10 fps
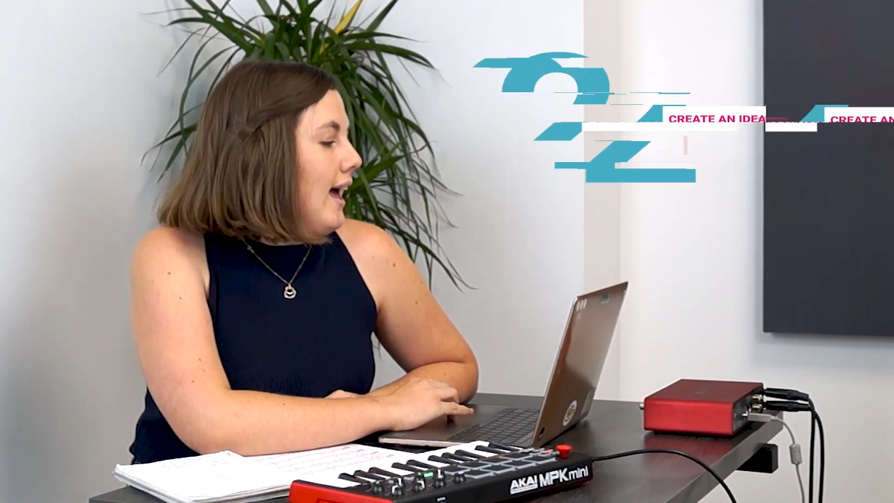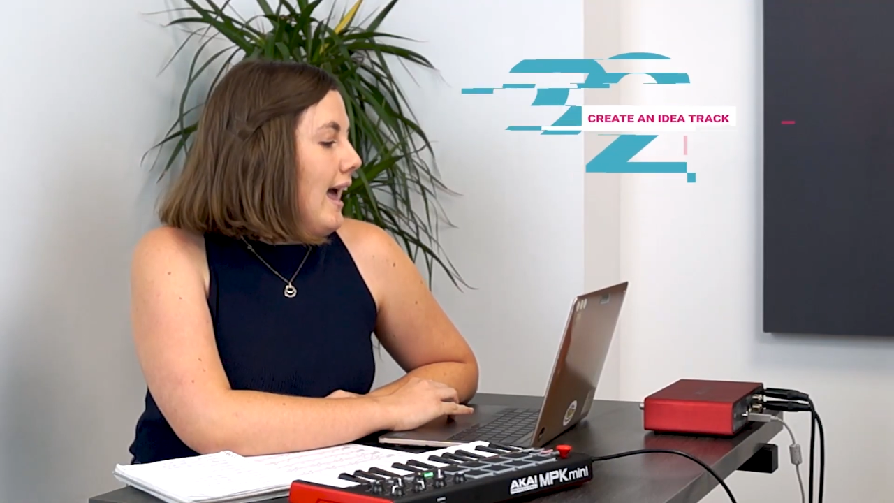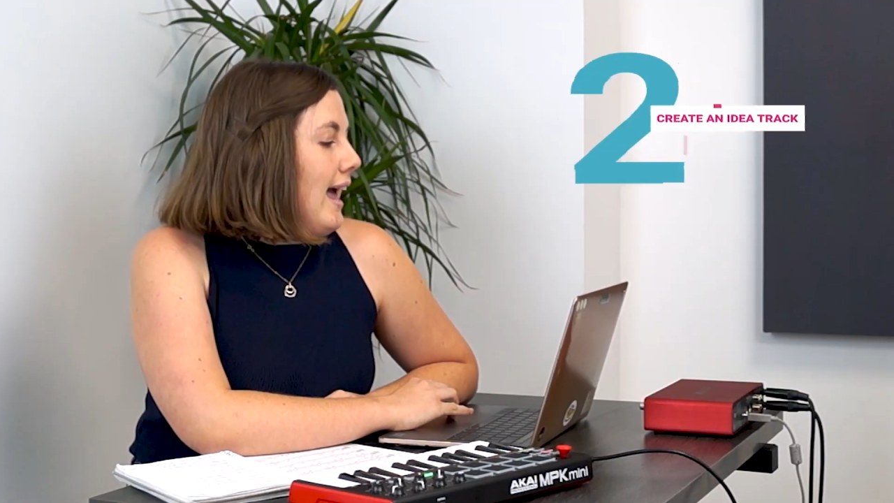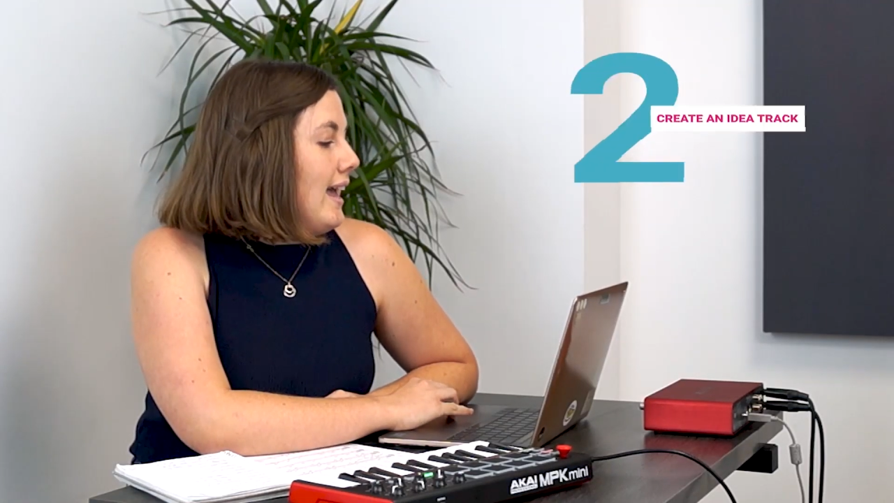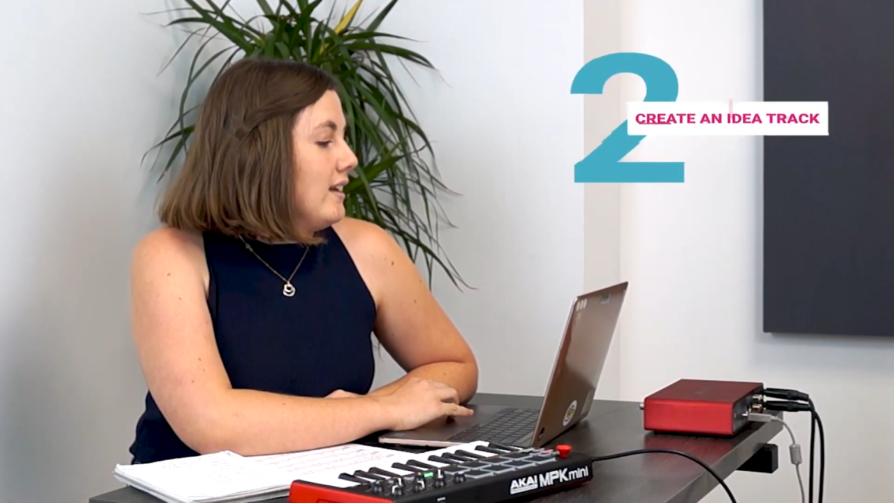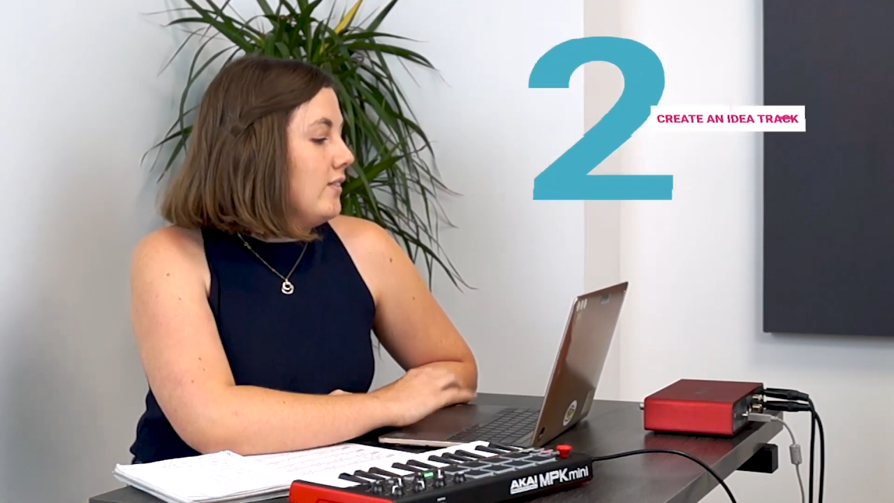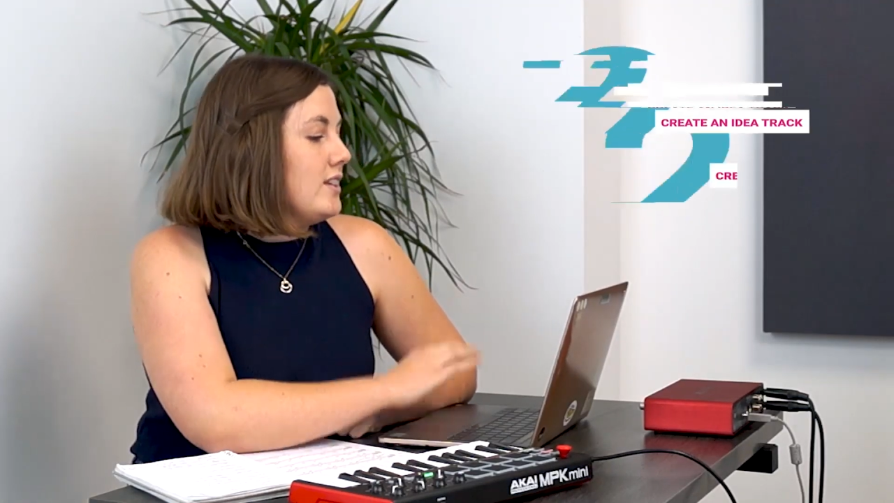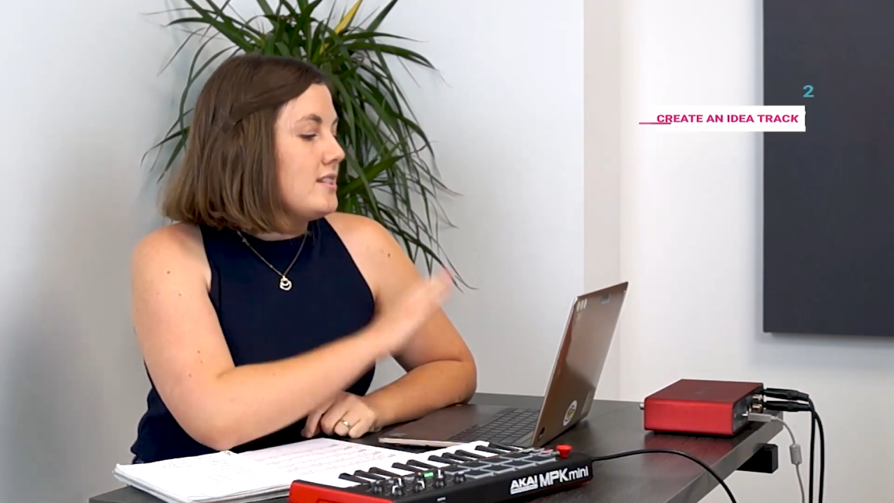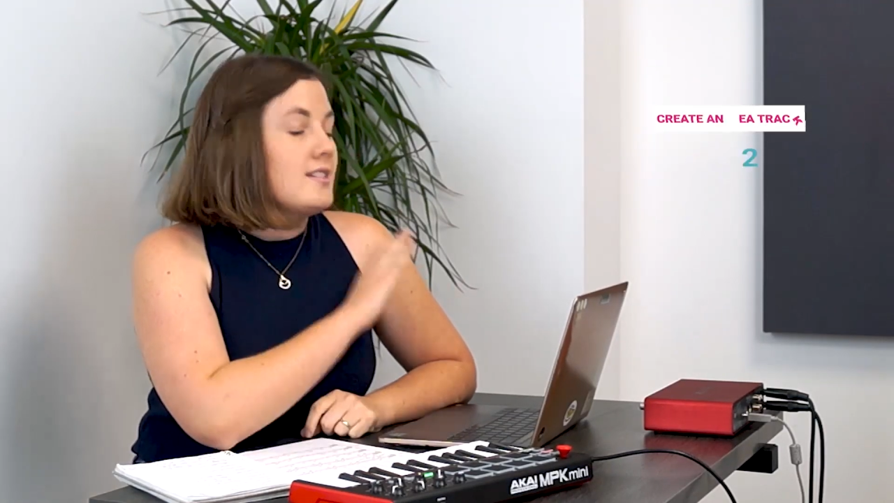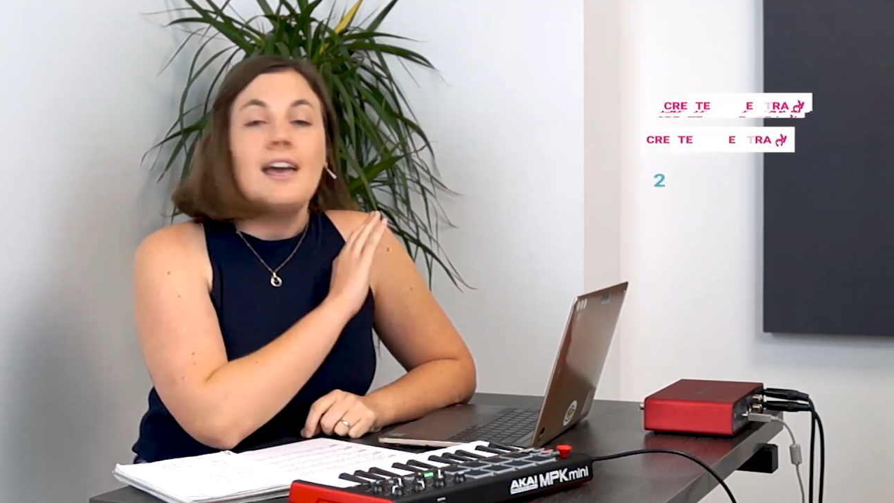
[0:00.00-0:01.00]
And
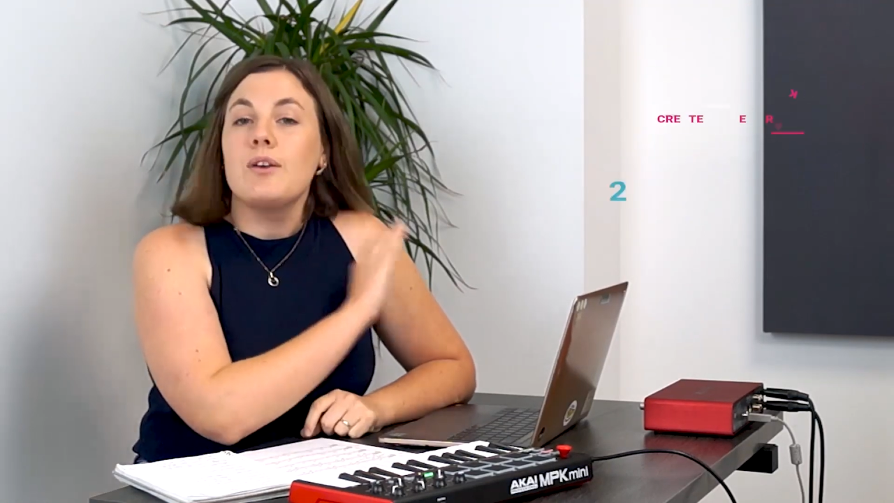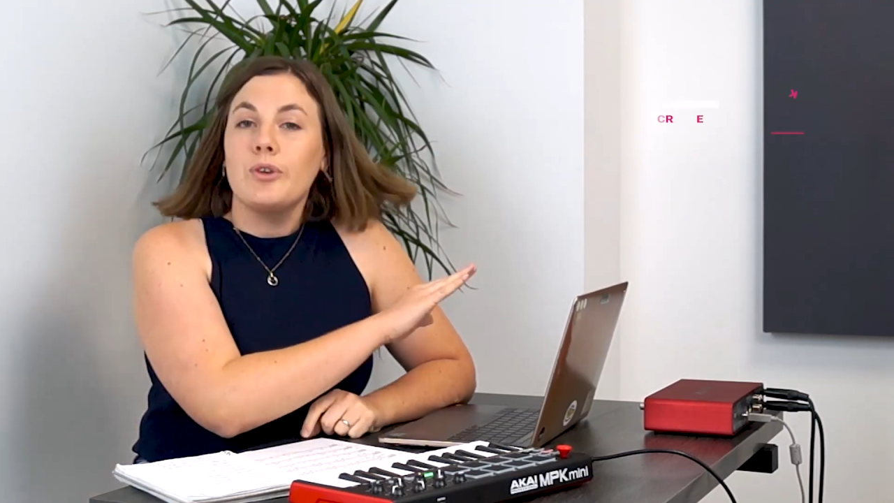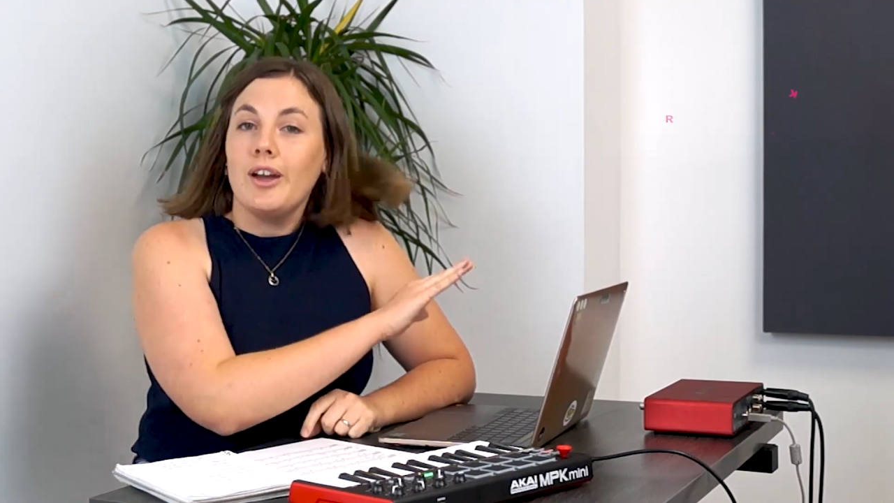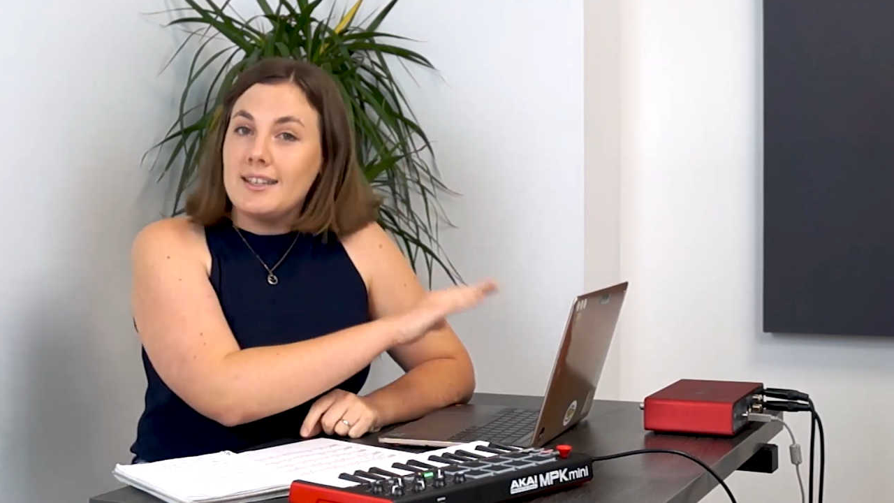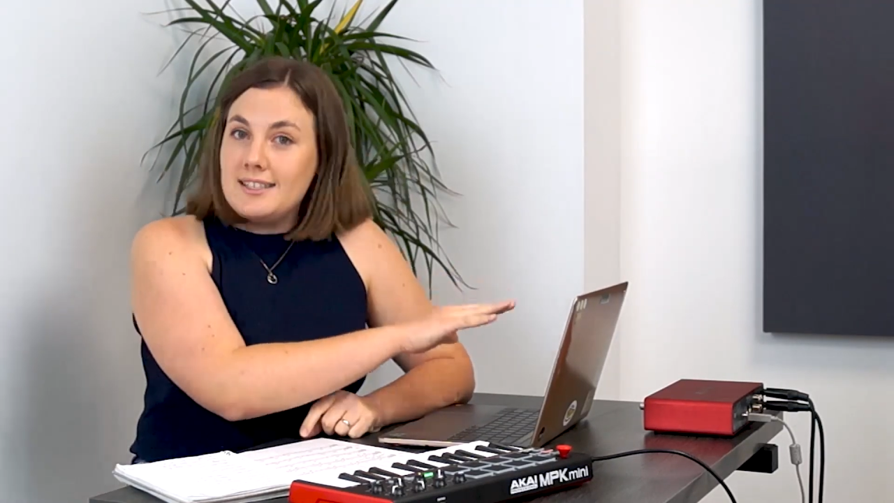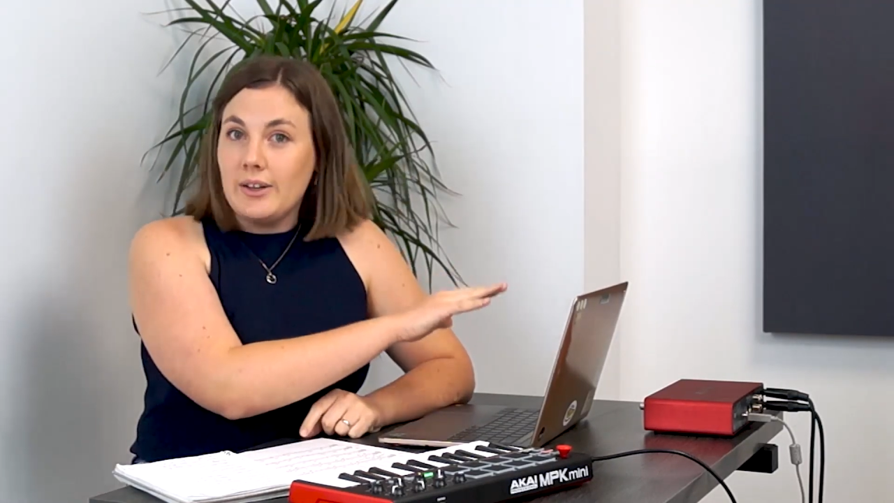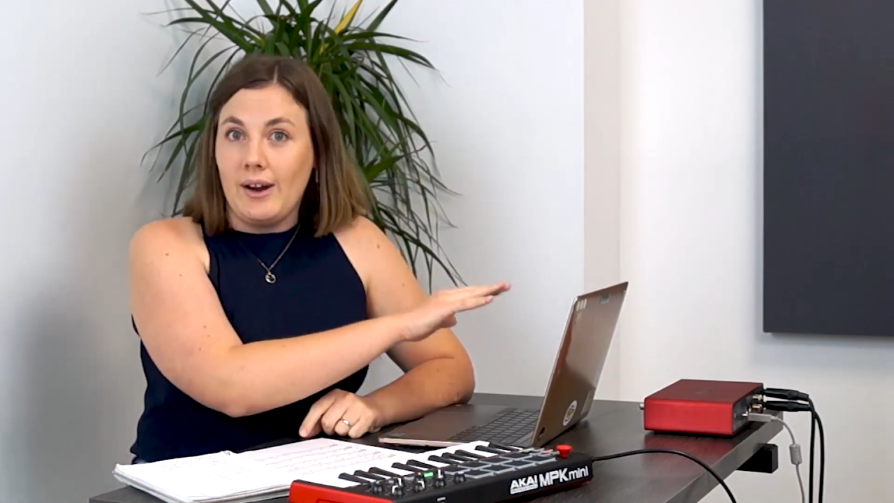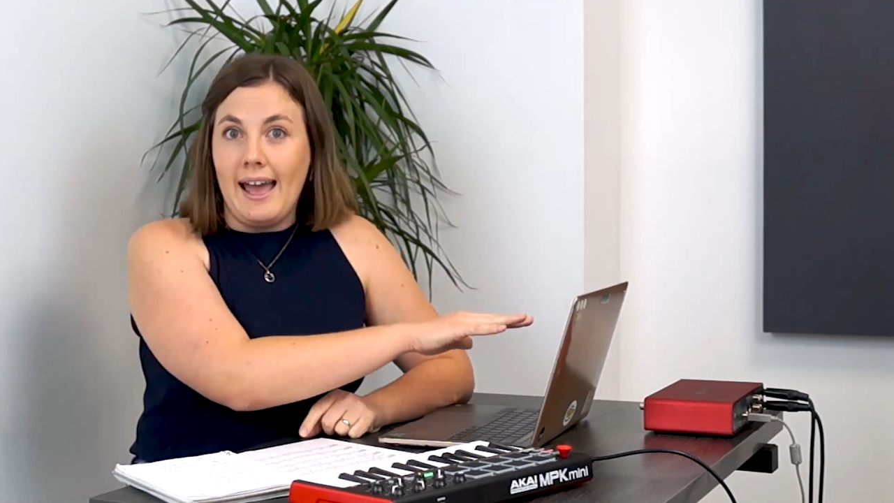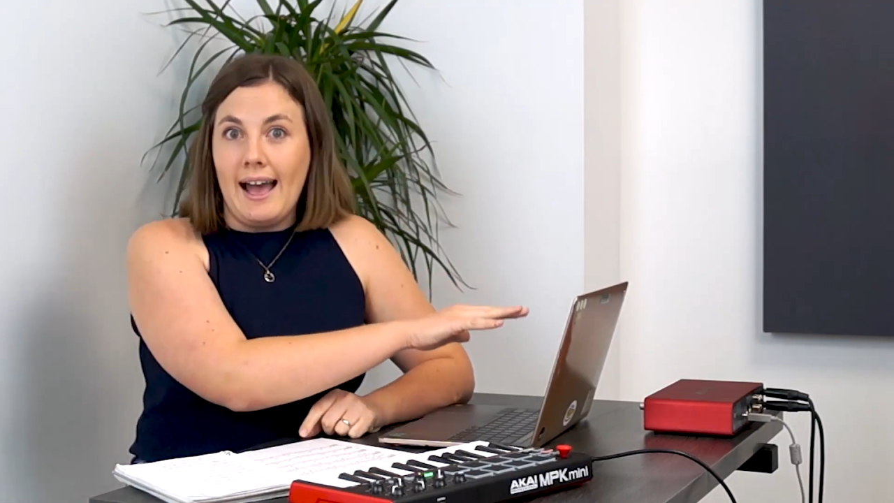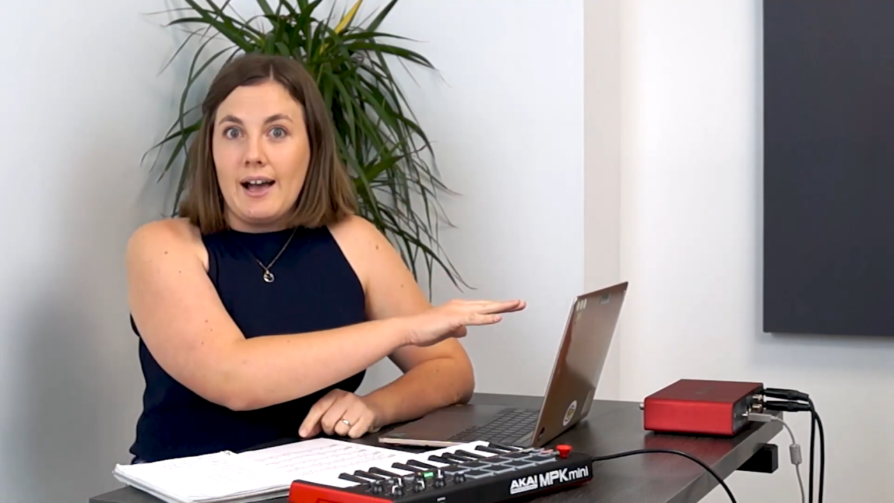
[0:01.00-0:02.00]
this is every idea
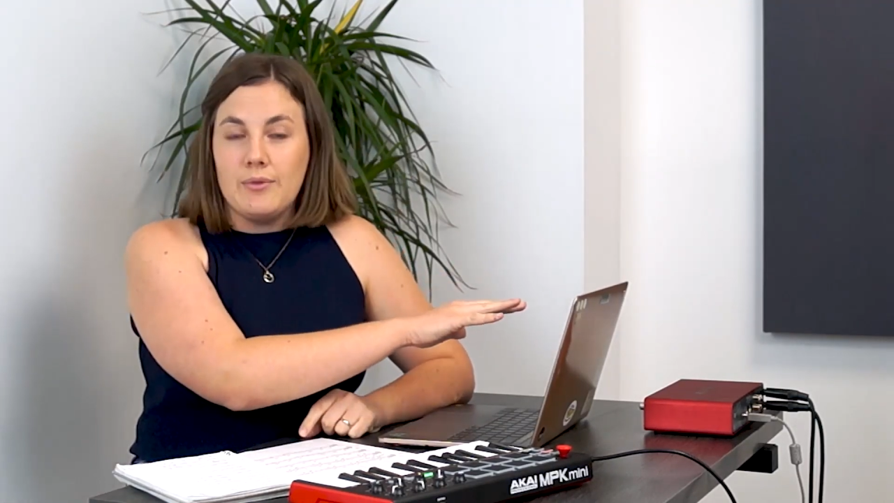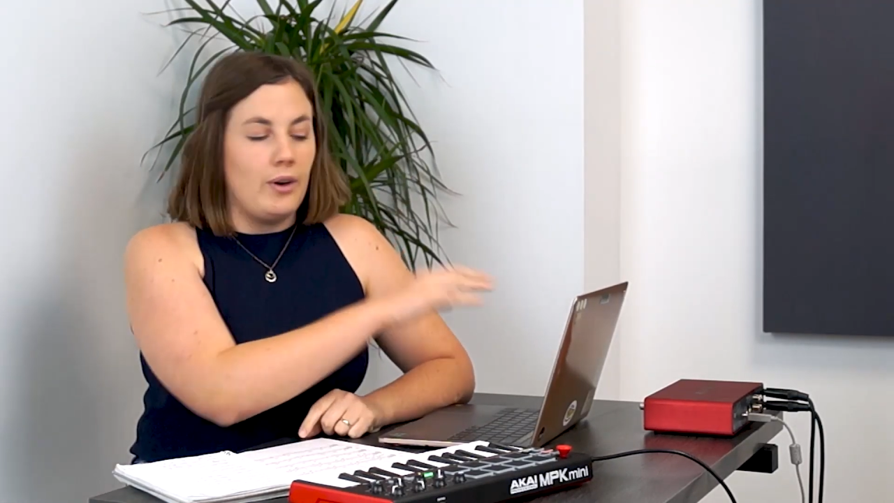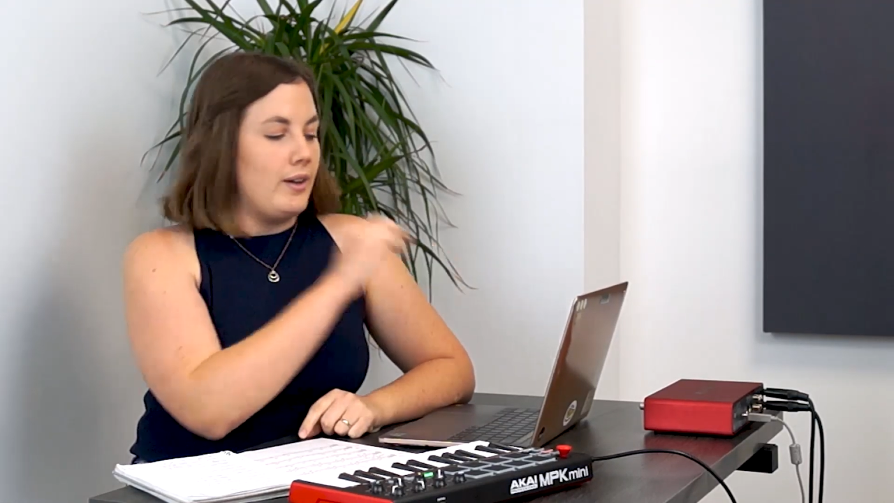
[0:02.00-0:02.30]
I have.